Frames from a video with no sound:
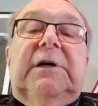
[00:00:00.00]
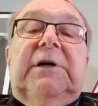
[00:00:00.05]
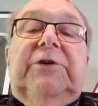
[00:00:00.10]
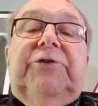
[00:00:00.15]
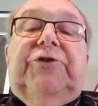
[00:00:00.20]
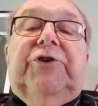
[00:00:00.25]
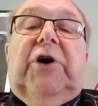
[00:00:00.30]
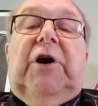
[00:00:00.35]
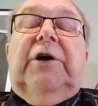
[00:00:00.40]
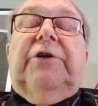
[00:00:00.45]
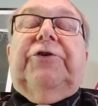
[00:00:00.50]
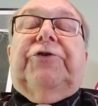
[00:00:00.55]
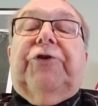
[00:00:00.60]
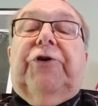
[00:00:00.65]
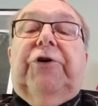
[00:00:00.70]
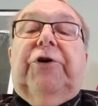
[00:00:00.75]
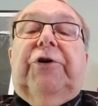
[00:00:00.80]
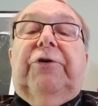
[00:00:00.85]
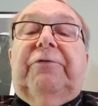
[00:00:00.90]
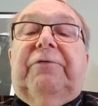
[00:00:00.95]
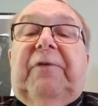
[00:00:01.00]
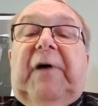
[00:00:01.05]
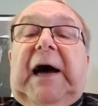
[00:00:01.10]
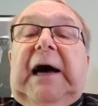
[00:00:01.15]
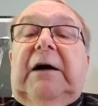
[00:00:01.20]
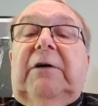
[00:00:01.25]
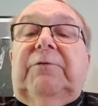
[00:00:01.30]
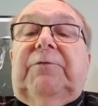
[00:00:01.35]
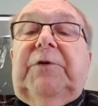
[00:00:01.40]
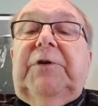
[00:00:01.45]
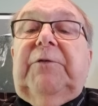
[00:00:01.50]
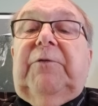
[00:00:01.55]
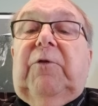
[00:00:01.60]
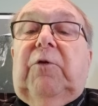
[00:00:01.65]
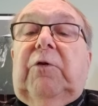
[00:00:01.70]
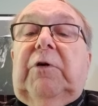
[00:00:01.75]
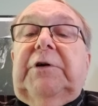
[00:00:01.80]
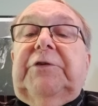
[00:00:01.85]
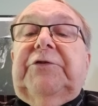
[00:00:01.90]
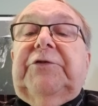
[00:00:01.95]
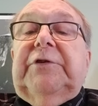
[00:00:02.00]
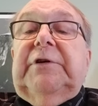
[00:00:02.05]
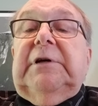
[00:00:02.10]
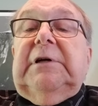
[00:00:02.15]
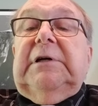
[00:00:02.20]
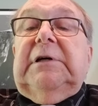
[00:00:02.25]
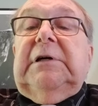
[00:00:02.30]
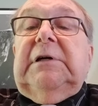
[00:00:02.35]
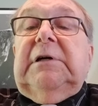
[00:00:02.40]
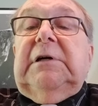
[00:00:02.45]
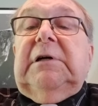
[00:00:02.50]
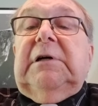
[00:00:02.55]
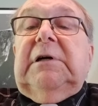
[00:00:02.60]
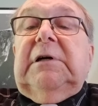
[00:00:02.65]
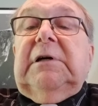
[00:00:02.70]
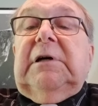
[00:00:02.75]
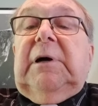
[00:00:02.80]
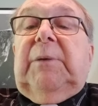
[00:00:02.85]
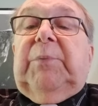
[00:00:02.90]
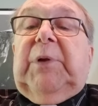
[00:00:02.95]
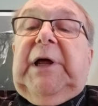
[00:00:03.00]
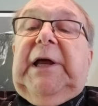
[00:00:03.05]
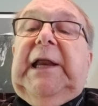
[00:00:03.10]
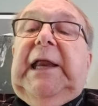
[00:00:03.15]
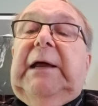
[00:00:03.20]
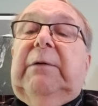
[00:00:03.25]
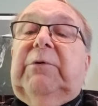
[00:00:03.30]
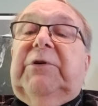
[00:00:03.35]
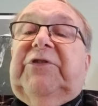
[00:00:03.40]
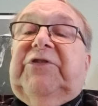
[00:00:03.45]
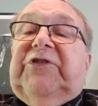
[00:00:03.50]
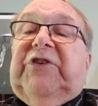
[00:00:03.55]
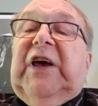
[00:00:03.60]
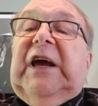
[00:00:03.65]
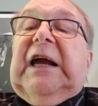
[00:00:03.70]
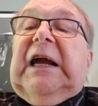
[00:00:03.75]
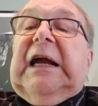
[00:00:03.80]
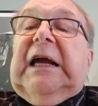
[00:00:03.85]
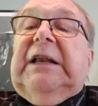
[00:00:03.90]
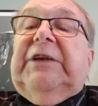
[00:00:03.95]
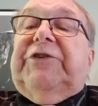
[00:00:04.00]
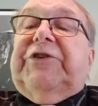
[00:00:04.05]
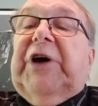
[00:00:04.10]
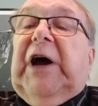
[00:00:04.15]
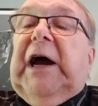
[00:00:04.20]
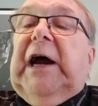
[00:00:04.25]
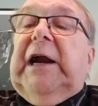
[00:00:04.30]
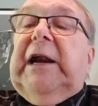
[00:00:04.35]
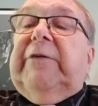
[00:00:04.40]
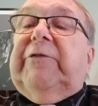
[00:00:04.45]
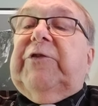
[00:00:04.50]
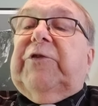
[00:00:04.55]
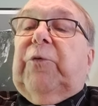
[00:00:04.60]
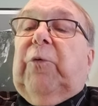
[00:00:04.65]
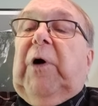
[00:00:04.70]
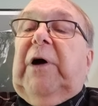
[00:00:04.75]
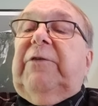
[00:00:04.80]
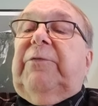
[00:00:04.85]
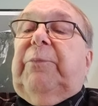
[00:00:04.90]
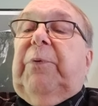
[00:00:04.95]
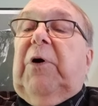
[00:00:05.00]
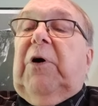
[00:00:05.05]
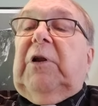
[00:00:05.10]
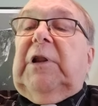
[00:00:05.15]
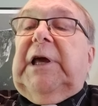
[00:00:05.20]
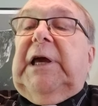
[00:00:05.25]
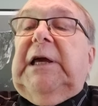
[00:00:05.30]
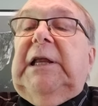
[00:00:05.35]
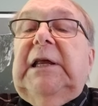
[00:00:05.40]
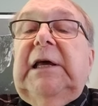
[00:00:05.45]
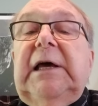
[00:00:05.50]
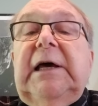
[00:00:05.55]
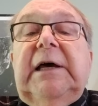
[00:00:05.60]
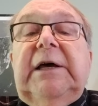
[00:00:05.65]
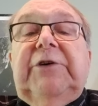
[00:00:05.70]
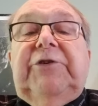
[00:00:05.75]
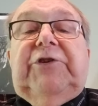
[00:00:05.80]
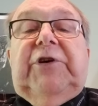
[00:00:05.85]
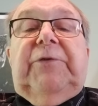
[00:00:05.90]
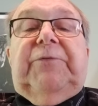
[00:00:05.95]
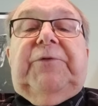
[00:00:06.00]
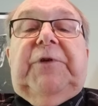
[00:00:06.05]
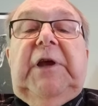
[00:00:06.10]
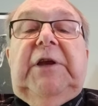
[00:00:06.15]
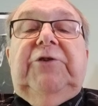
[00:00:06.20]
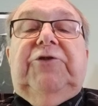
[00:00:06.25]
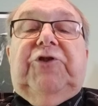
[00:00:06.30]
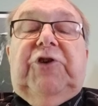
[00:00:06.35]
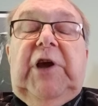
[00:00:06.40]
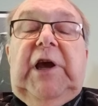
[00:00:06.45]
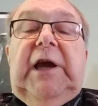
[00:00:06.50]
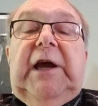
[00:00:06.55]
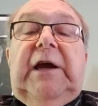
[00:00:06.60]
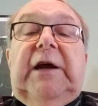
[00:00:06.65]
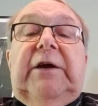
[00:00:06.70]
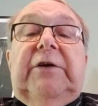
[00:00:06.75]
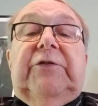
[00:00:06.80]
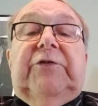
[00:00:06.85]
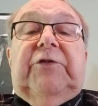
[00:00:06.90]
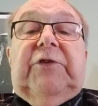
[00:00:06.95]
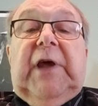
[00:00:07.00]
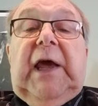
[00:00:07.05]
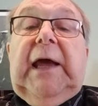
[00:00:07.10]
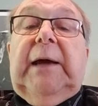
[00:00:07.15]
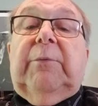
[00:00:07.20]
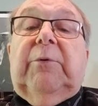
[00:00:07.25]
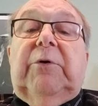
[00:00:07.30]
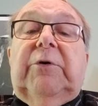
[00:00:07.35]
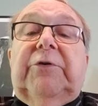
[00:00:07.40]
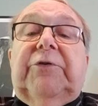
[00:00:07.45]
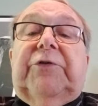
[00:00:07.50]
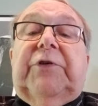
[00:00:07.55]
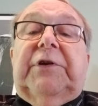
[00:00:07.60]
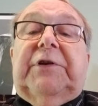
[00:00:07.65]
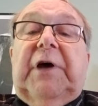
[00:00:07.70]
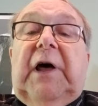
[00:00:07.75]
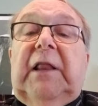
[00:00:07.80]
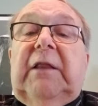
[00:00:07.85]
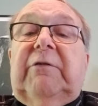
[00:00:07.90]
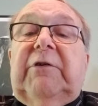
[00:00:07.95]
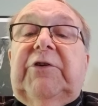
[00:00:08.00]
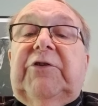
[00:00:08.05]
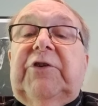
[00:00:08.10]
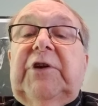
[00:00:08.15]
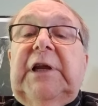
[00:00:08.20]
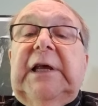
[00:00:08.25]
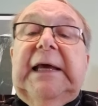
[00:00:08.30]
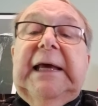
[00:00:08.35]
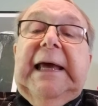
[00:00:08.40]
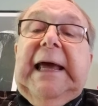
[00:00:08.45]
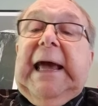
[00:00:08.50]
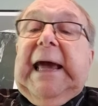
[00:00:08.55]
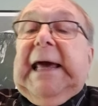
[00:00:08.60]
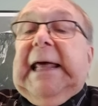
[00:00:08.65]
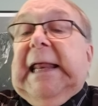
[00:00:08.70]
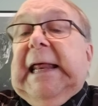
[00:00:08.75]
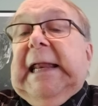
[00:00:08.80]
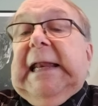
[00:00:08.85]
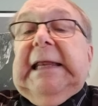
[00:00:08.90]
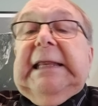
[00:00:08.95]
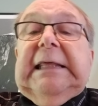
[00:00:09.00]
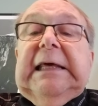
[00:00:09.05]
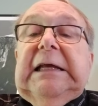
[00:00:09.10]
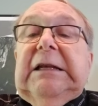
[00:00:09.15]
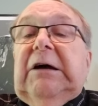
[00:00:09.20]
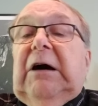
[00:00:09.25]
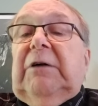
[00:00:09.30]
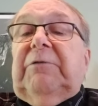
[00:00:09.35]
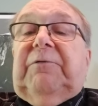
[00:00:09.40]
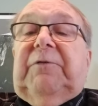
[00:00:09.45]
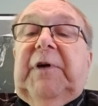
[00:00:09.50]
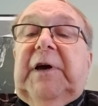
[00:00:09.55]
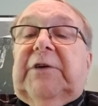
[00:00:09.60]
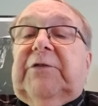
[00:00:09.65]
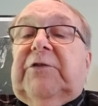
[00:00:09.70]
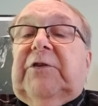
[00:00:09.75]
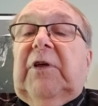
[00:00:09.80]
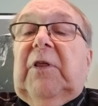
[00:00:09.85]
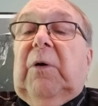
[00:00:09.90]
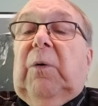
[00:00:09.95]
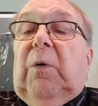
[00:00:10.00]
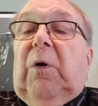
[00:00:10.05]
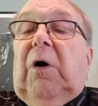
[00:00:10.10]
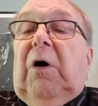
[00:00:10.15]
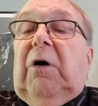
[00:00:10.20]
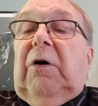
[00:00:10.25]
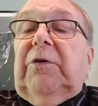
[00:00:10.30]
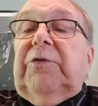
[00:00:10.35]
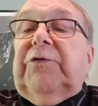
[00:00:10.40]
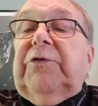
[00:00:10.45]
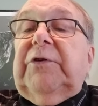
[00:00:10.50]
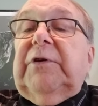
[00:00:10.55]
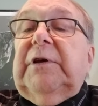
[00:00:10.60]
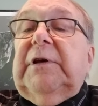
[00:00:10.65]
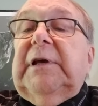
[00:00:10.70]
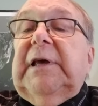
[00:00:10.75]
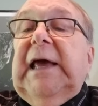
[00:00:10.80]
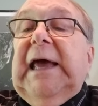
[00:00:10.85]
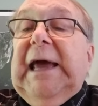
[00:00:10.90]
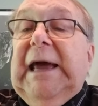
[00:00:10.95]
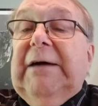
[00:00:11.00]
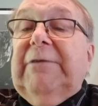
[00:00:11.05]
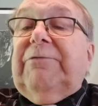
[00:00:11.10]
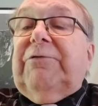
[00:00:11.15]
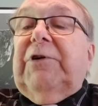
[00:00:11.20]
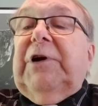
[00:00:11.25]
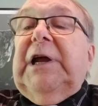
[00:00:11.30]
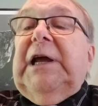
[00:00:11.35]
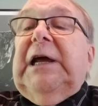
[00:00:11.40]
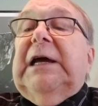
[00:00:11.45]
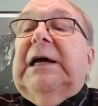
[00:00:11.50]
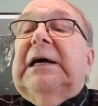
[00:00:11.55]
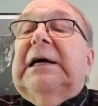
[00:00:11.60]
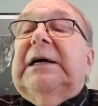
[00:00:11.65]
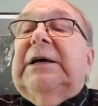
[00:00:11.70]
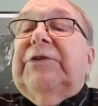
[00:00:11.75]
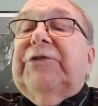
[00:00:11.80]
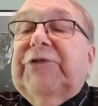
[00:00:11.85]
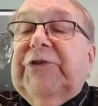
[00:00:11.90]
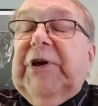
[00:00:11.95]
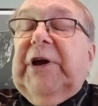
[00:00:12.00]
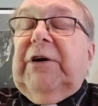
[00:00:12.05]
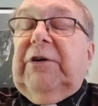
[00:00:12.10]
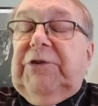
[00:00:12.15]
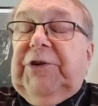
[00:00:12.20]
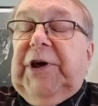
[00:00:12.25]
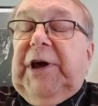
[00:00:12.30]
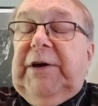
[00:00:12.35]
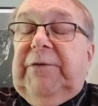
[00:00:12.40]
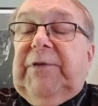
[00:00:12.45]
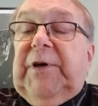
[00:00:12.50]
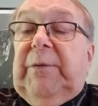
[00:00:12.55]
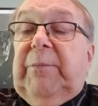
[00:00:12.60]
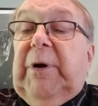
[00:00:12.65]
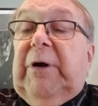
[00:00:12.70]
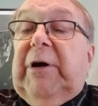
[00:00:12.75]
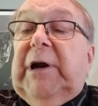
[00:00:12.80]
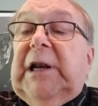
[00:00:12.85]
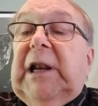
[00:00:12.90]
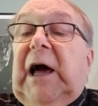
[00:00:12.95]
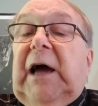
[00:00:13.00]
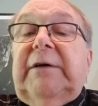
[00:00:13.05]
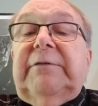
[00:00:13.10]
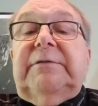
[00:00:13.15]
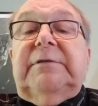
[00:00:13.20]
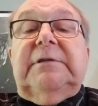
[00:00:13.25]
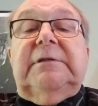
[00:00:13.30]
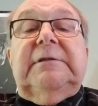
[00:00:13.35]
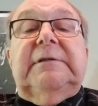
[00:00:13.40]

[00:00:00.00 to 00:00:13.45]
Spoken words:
John Turner filed for divorce, complaining he was sick and tired of his wife Pauline shifting chairs, tables, the television, and anything not fixed to the walls every single day of their married life.